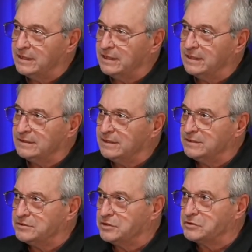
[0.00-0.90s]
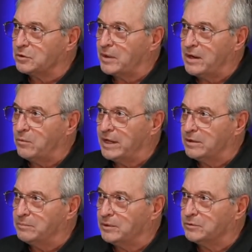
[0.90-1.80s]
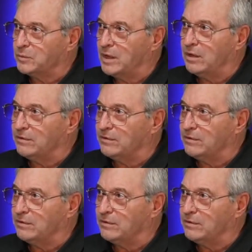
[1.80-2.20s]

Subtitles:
And it's just a great way to build wealth.